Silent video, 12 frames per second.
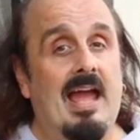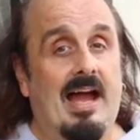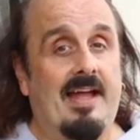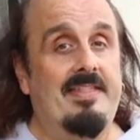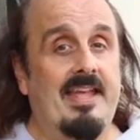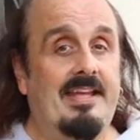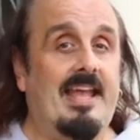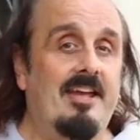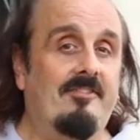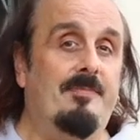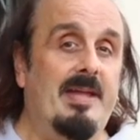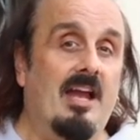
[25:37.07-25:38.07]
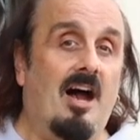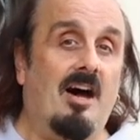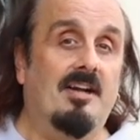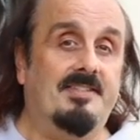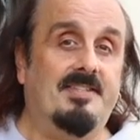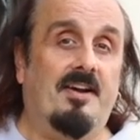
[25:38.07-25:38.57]
and they gave me a
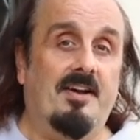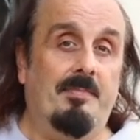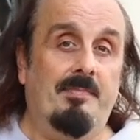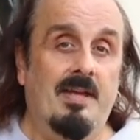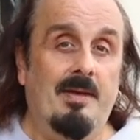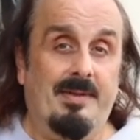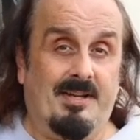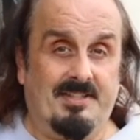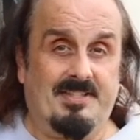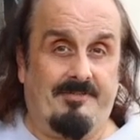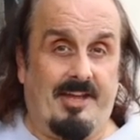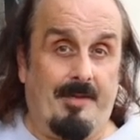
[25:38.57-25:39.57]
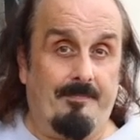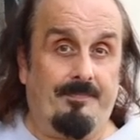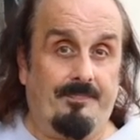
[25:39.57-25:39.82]
hard time because of it.